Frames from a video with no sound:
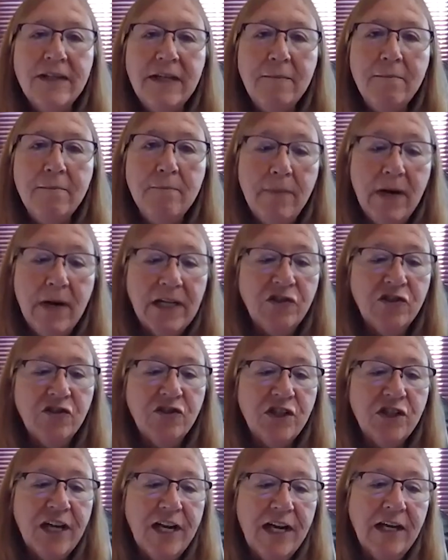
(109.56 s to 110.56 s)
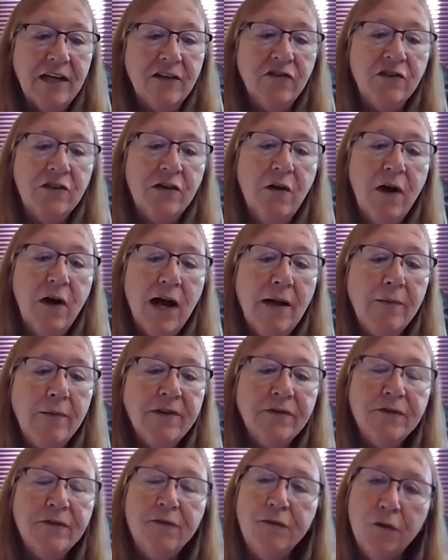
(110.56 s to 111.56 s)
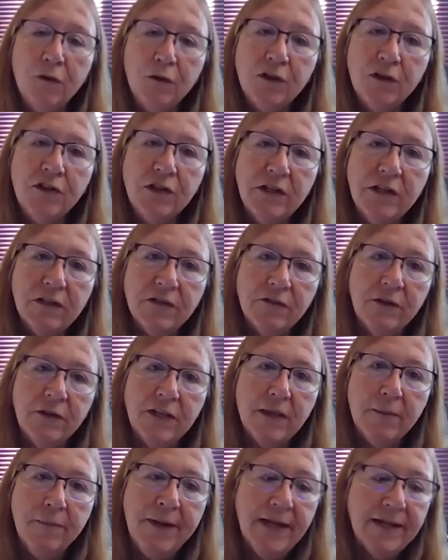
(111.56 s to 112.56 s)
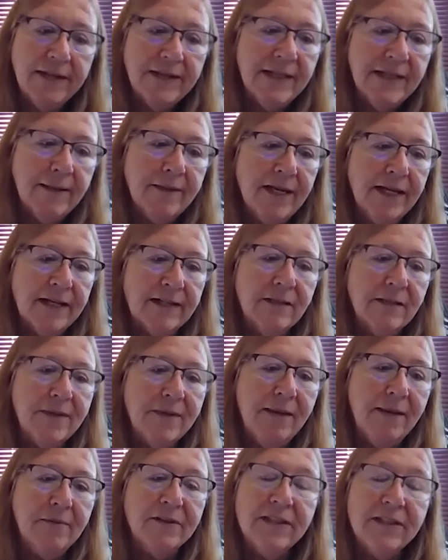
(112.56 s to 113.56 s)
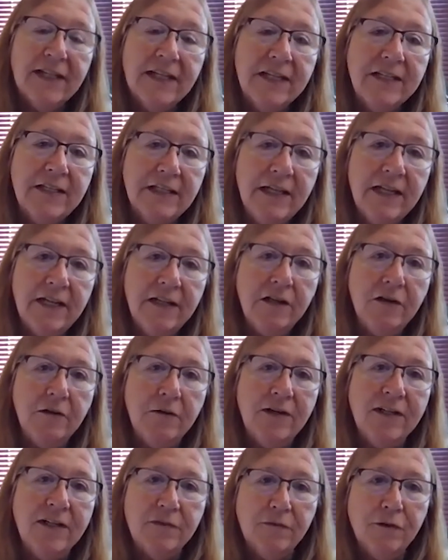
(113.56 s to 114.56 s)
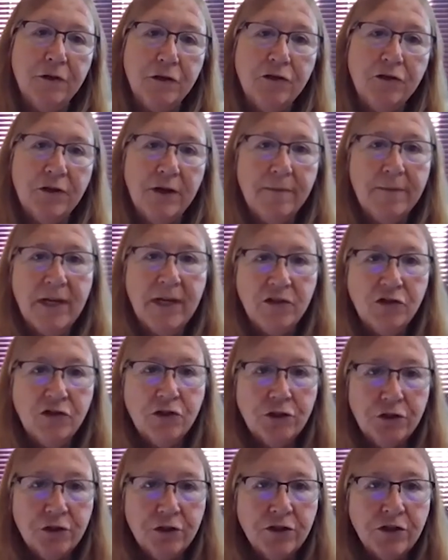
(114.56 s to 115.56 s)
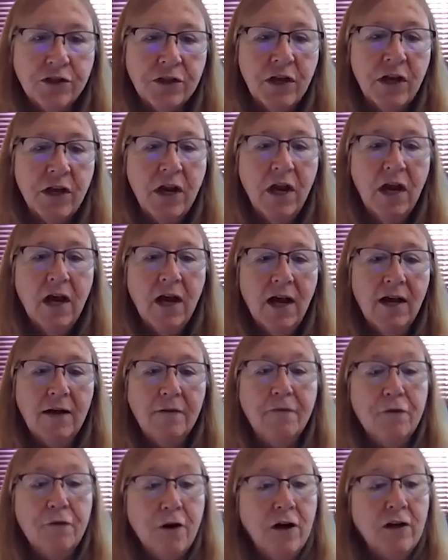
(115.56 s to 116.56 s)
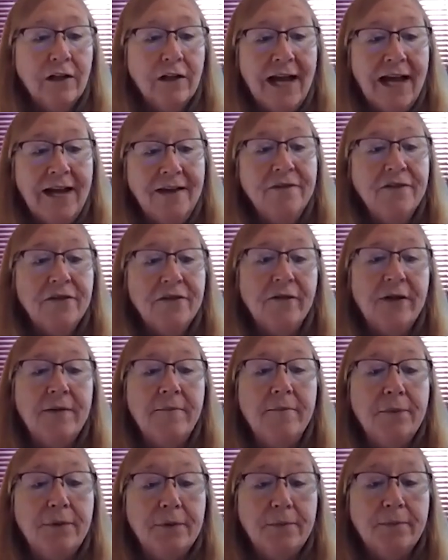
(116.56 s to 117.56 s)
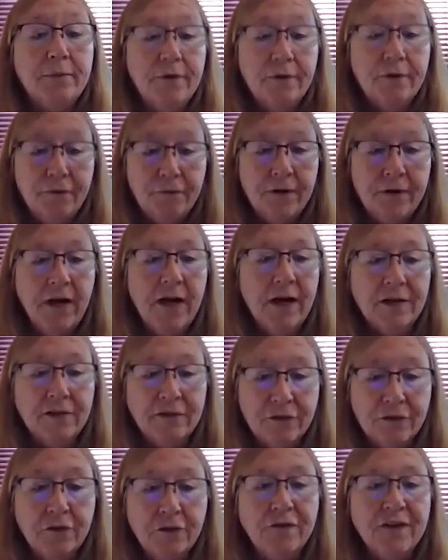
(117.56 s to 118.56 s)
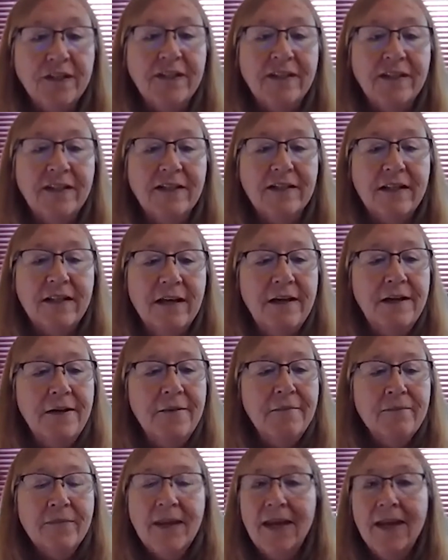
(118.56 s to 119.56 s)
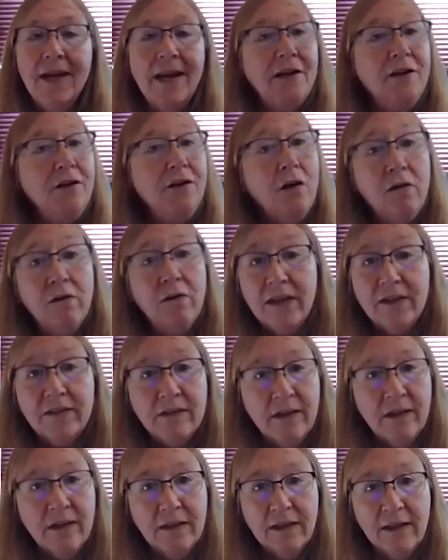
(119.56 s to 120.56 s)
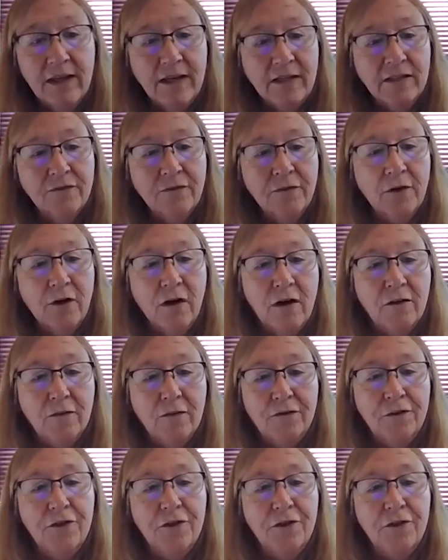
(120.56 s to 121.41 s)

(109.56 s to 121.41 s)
see much change. I was fortunate during the pandemic to be able to continue as verger at my church for our live stream services. And I know that's not the case for all